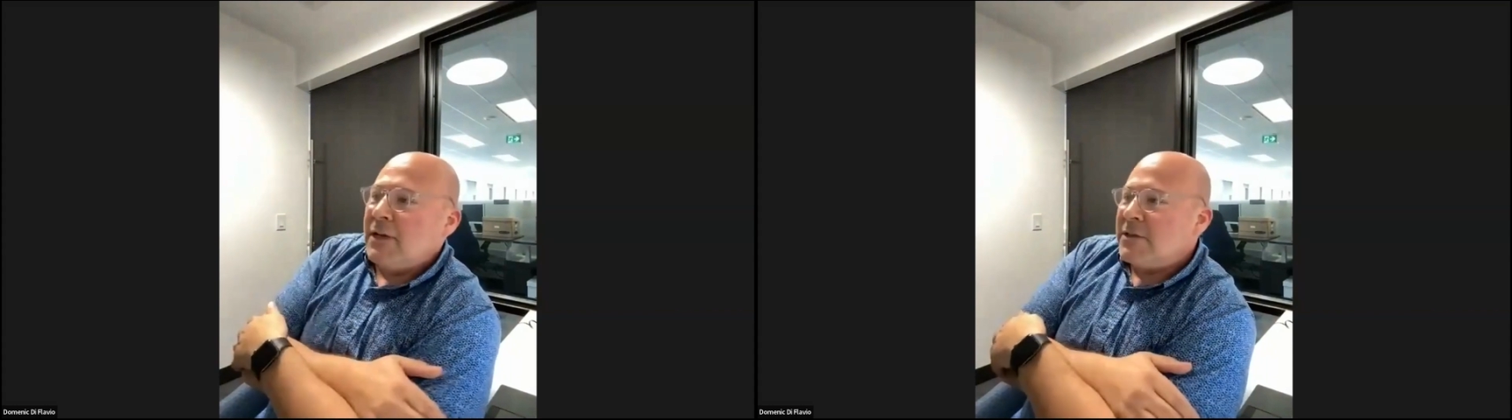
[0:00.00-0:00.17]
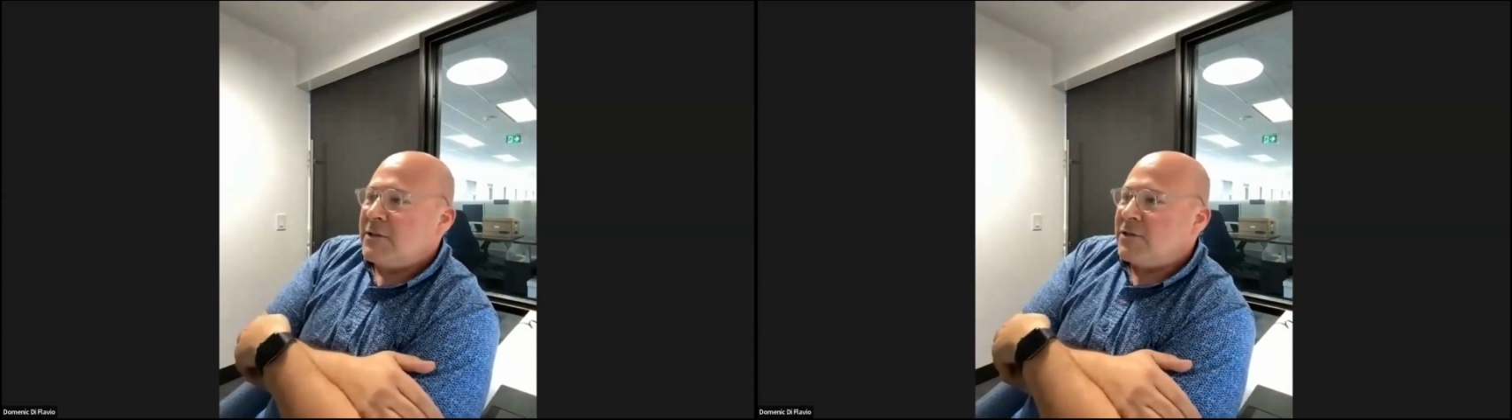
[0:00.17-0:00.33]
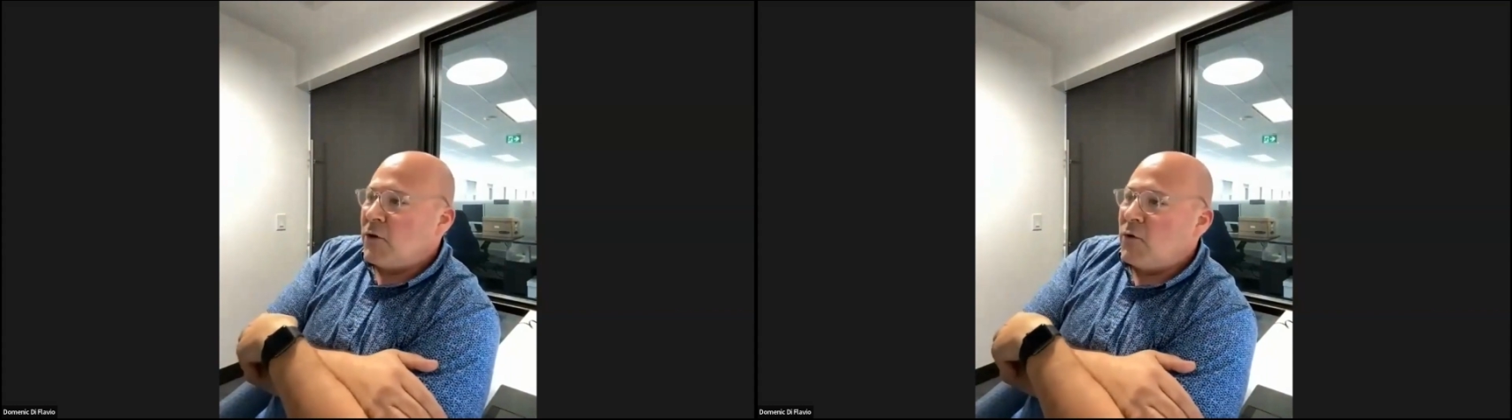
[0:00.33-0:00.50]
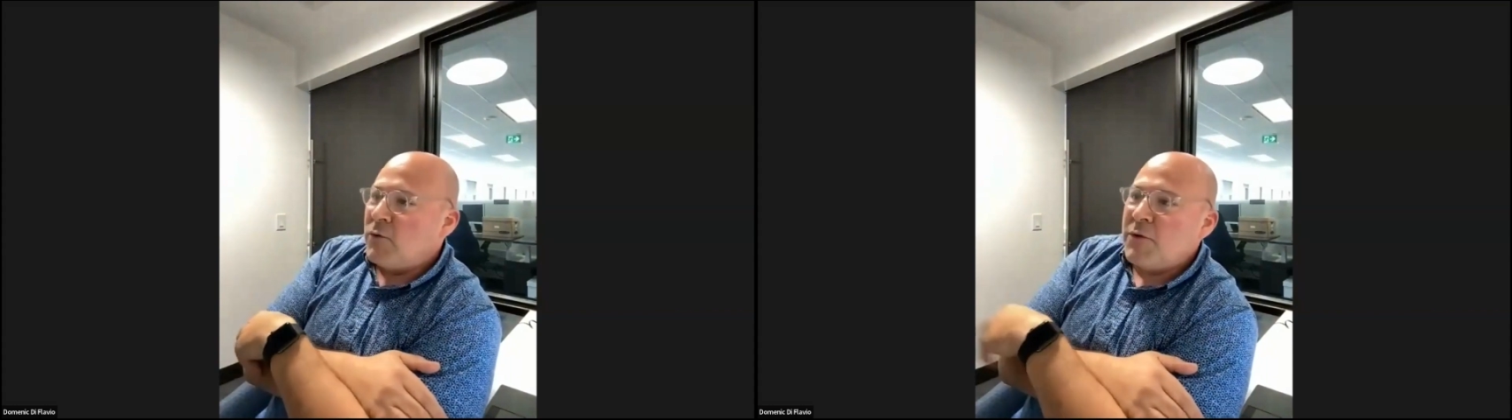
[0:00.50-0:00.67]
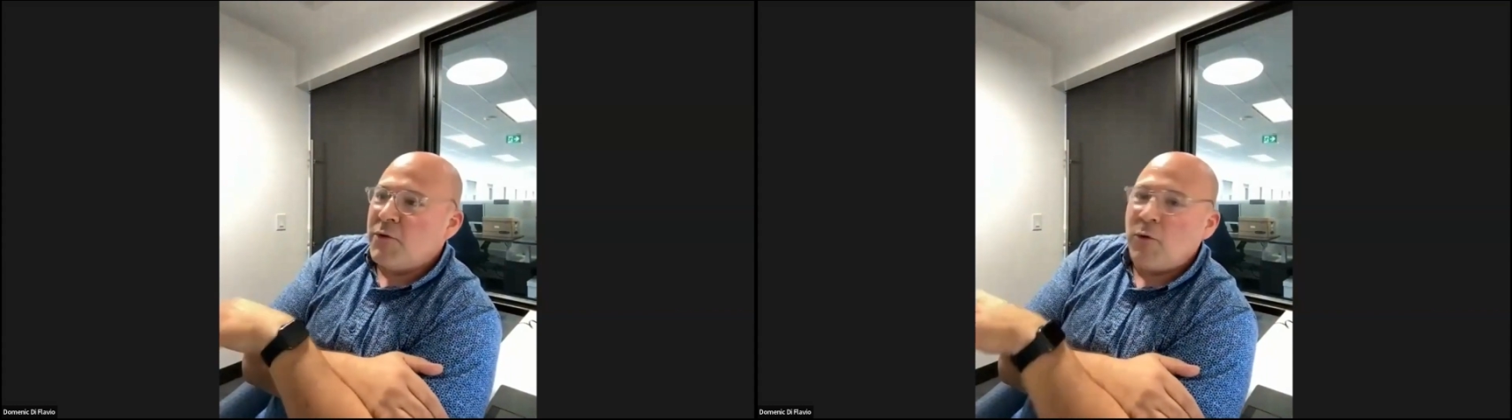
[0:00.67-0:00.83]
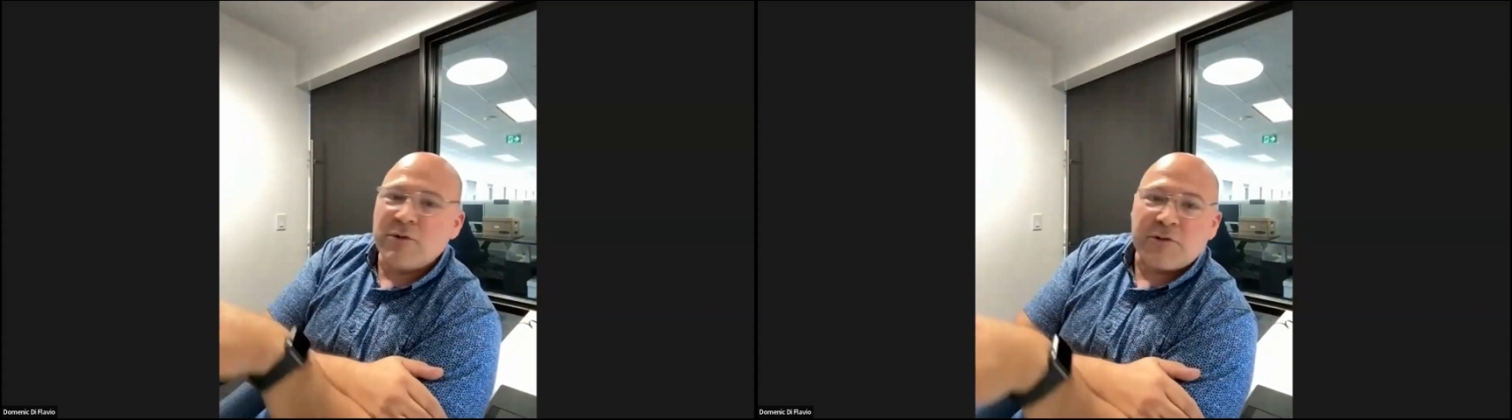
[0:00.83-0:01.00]
So
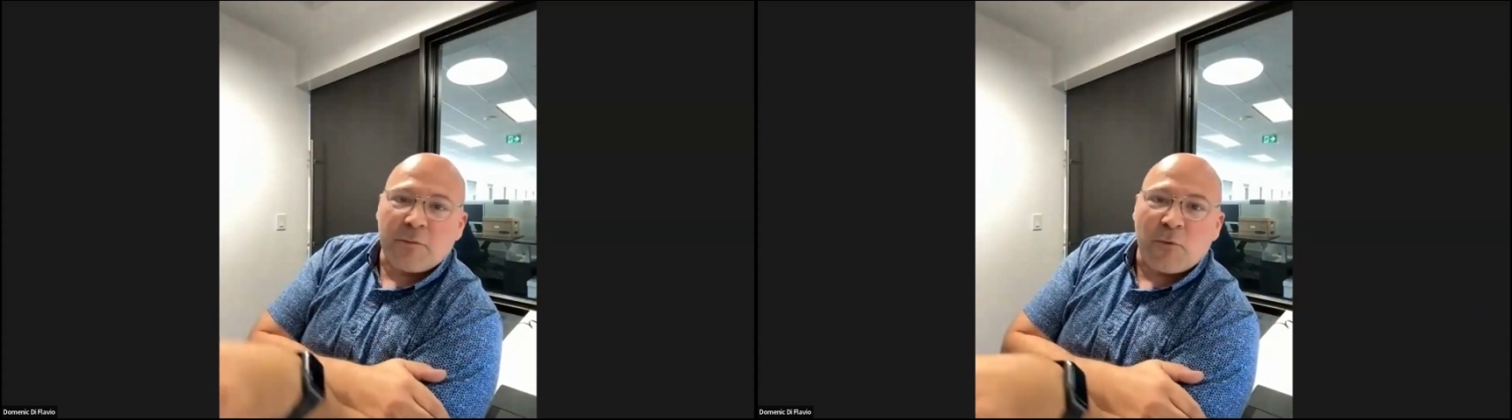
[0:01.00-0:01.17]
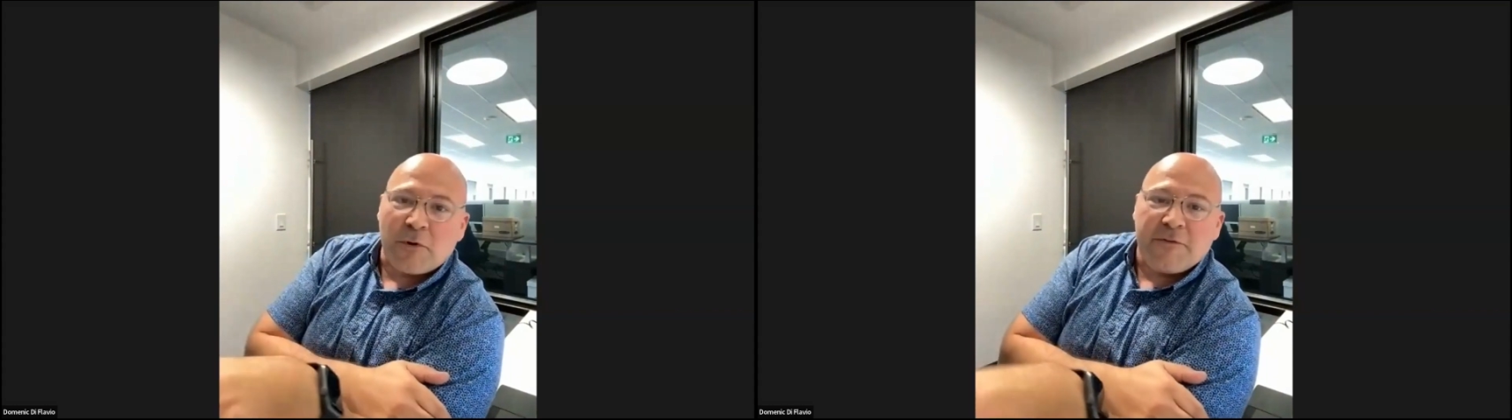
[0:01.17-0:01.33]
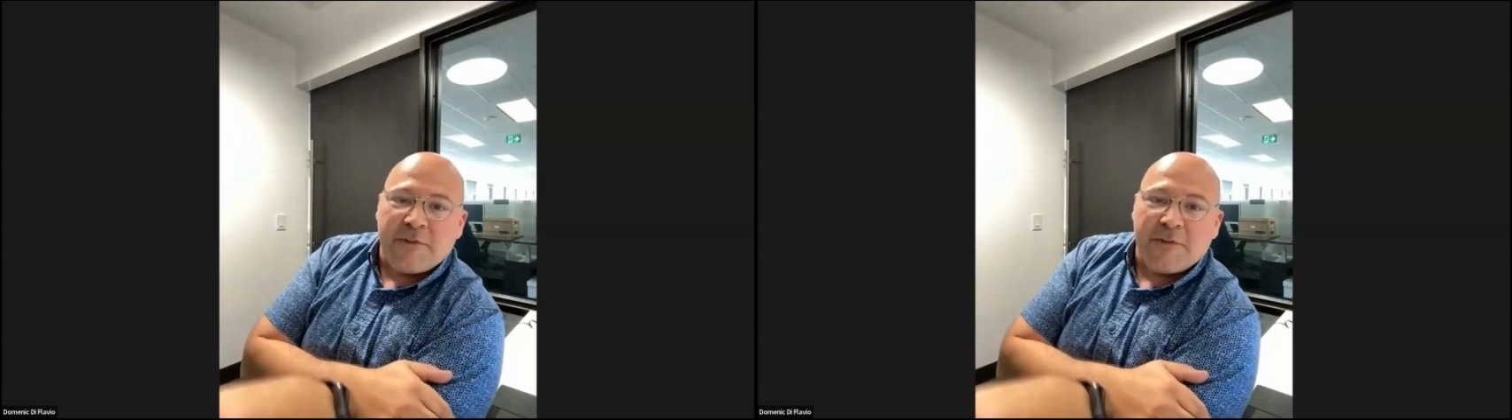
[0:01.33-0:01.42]
those are more